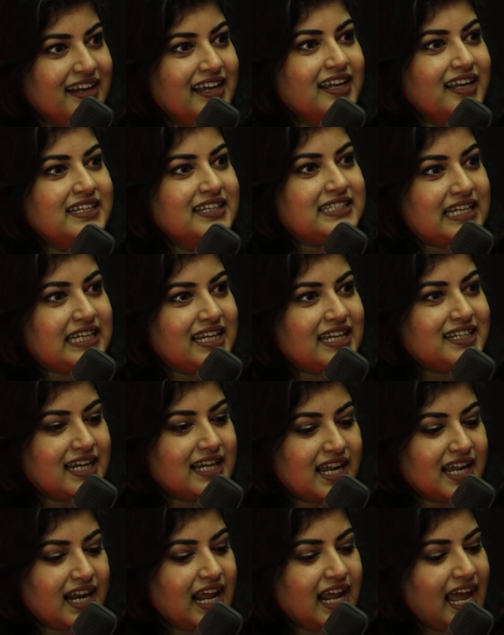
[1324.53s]
with seated the
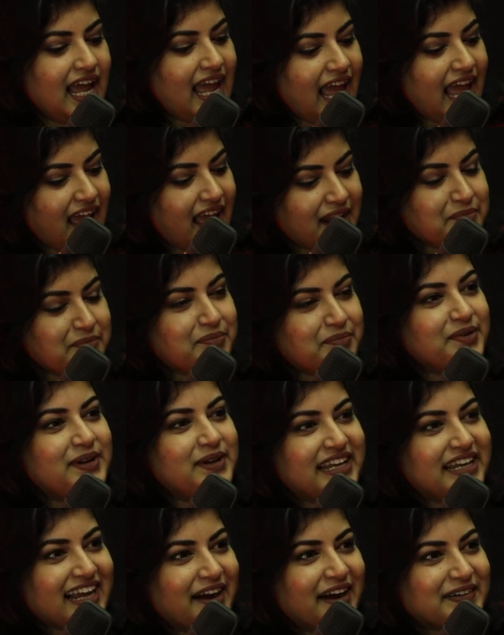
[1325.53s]
pets. and
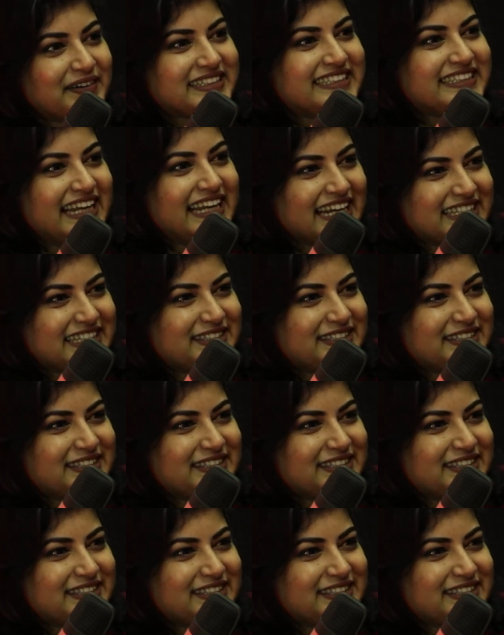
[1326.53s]
pulling out ticks